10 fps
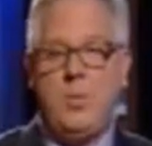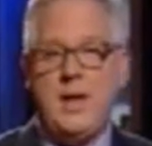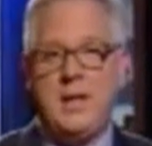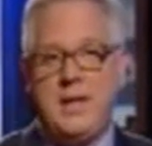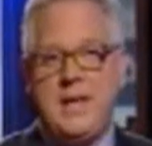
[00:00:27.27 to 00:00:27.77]

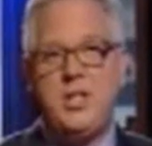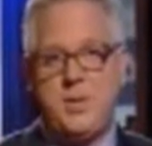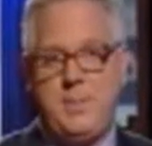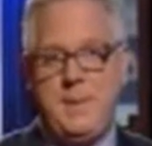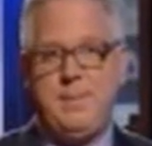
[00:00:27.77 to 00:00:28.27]
We
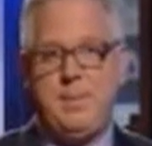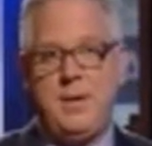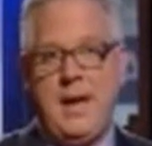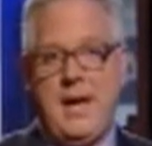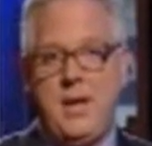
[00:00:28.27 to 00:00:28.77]
unleashed
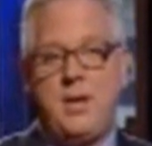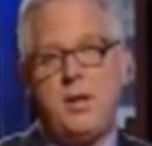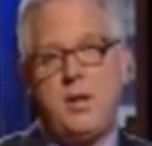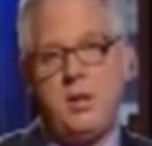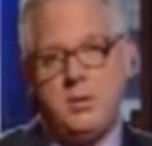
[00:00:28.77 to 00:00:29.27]
people and
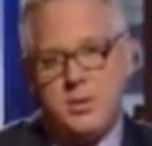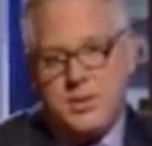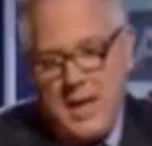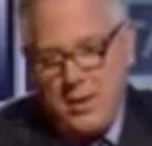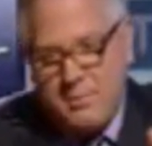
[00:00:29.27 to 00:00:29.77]

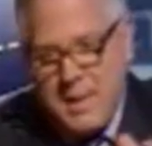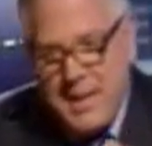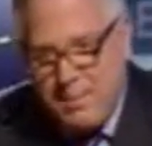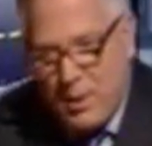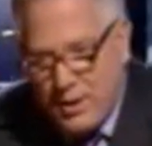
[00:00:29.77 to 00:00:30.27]
closed down
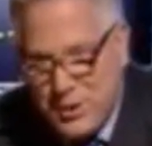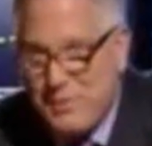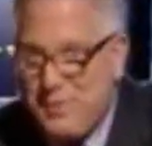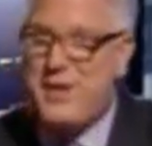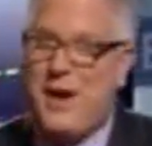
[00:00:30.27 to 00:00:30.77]
many
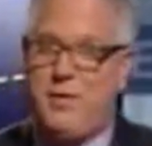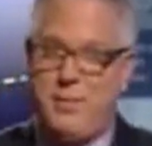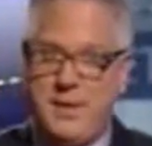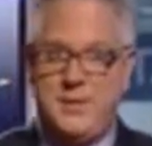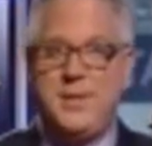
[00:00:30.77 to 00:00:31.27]
parts of the
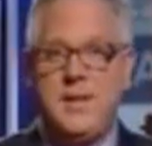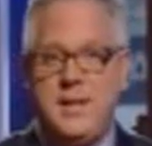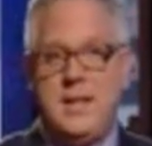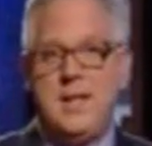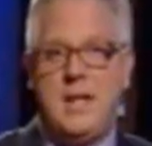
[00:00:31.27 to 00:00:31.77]
government.
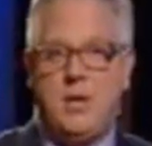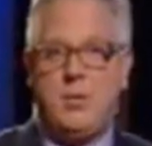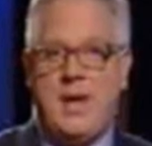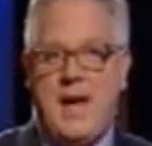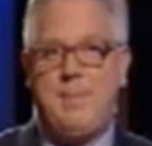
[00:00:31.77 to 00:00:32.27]
And
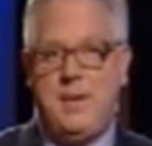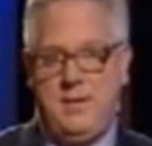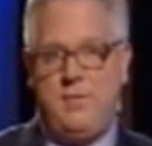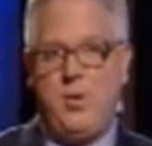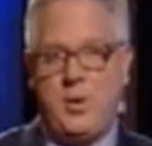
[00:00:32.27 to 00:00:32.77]
look what happened
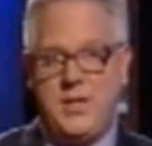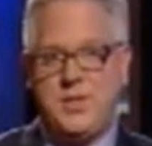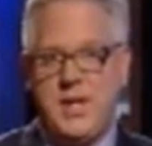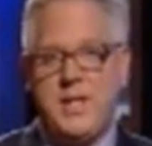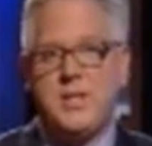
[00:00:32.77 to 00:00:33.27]
in
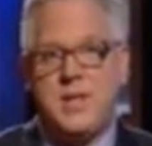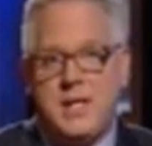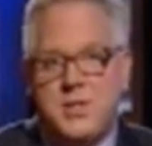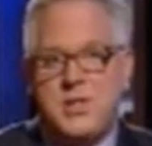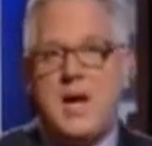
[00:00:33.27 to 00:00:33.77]
46.
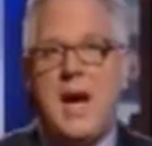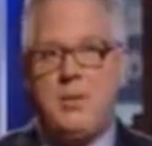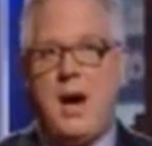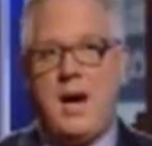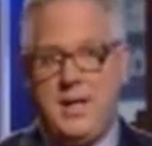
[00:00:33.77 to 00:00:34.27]
Things
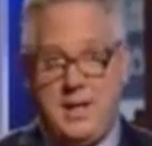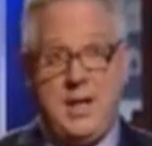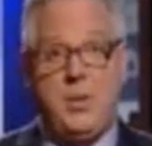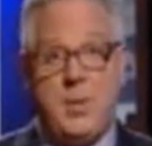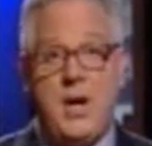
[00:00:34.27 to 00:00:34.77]
skyrocketed.
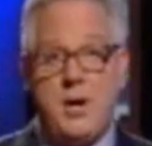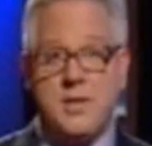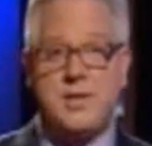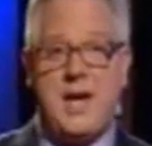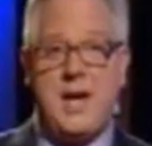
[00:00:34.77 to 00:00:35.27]
Here we are
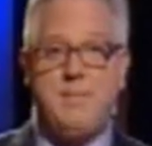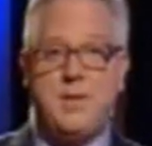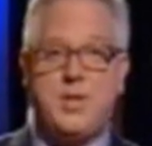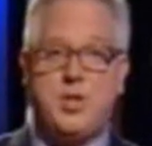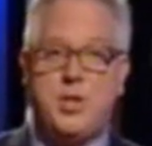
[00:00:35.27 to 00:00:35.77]
in the same
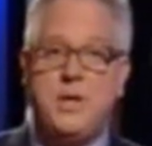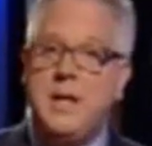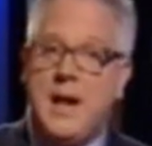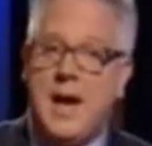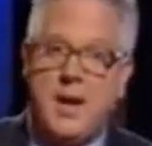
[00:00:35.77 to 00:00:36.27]
position,
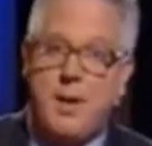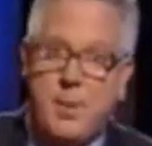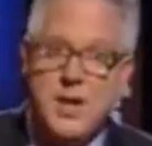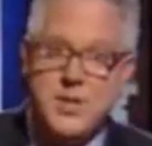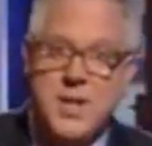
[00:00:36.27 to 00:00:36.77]
and our
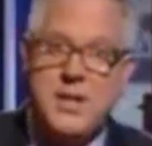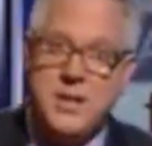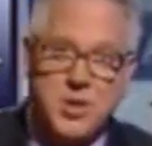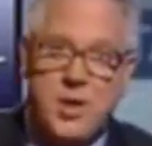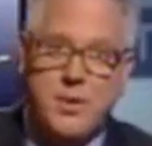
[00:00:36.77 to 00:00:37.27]
president
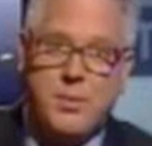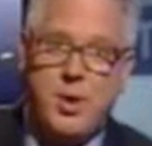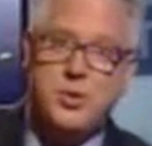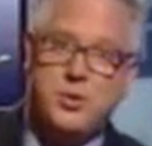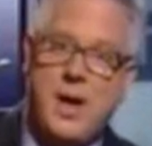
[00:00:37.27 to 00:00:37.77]
is on the
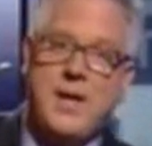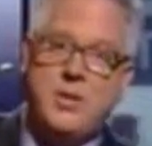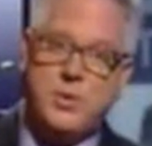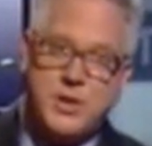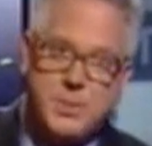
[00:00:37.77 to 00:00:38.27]
road
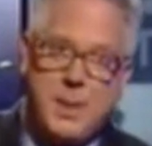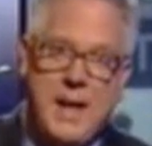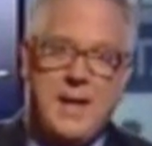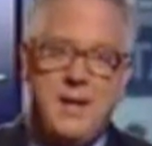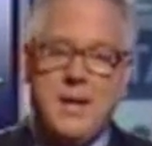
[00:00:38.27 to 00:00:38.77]
trying to
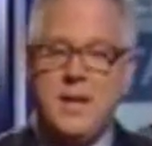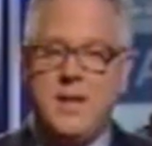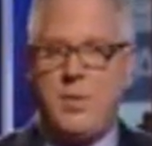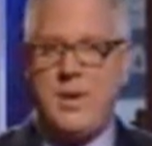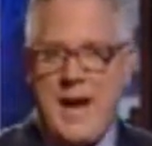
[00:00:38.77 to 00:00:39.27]
explain
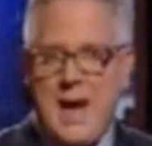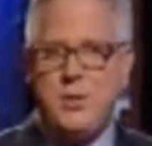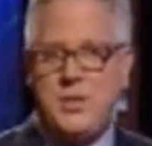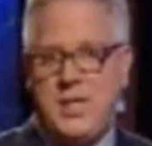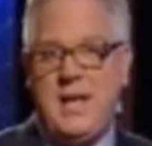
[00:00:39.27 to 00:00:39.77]
that we're
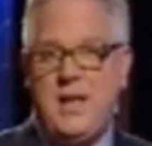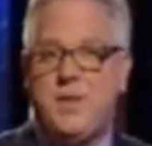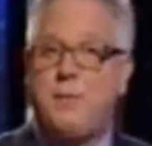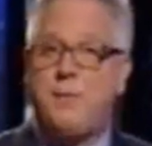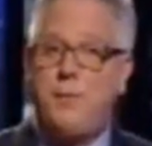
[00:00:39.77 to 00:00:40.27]
now
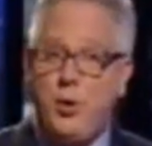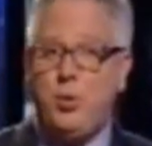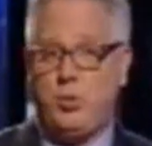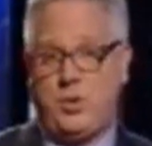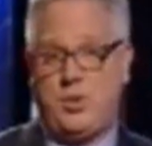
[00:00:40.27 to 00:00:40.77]
seeing the
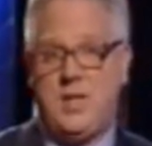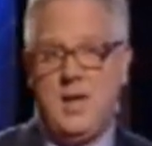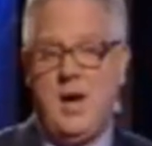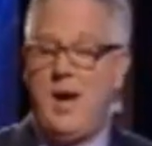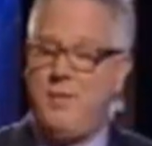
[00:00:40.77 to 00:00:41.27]
fruits
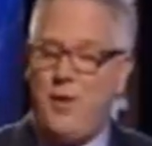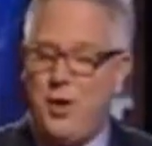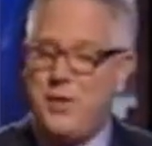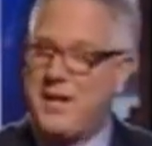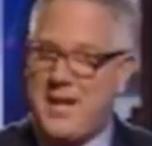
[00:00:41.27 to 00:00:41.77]
of
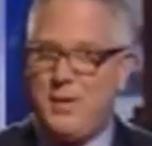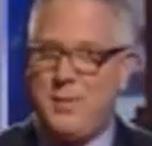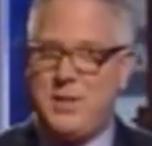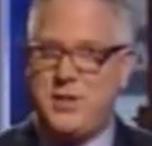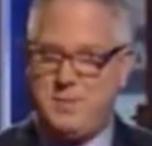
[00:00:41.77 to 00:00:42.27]
all the
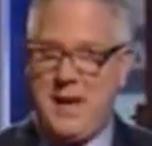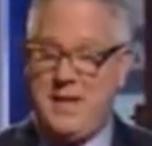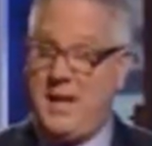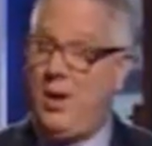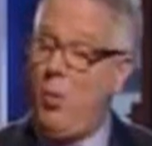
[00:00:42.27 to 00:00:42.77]
government
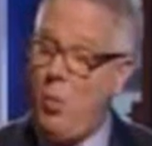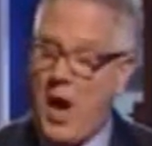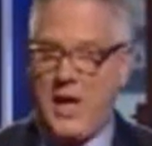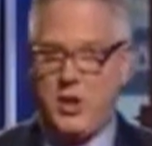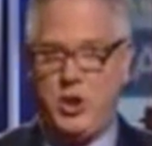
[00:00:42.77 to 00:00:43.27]
spending.
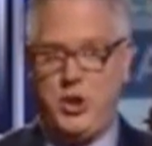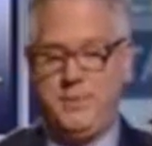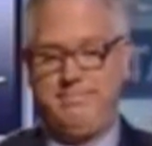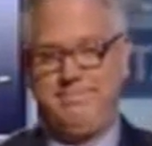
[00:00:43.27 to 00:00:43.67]
Watch.